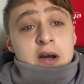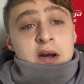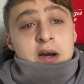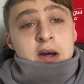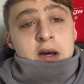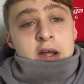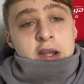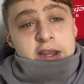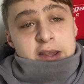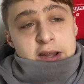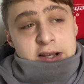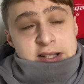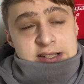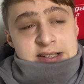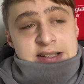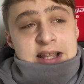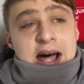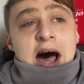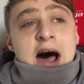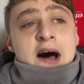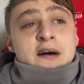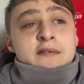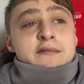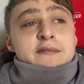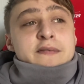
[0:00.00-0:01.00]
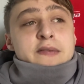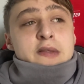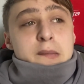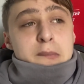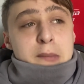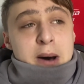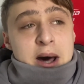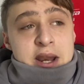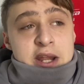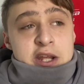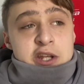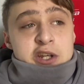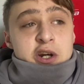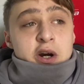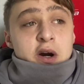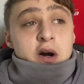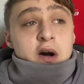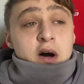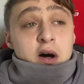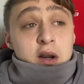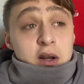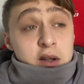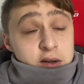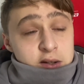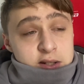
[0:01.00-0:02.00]
the staff, the manager,
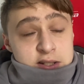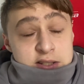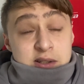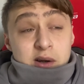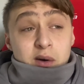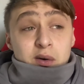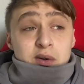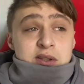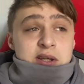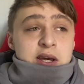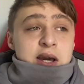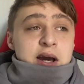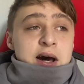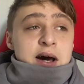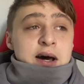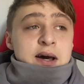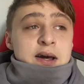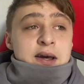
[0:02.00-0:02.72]
Ole Gunnar Solskjaer,